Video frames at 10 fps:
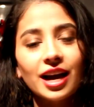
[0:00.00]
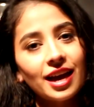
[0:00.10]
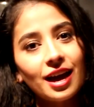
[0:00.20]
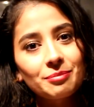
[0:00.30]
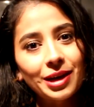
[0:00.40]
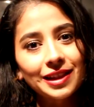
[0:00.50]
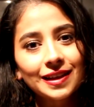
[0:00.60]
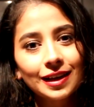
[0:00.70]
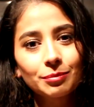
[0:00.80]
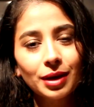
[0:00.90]
I had my
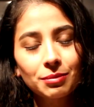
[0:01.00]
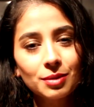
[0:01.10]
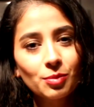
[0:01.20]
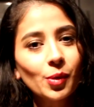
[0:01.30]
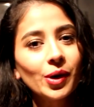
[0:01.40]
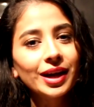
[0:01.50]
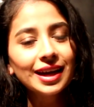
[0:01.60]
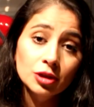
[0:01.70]
little baby boy.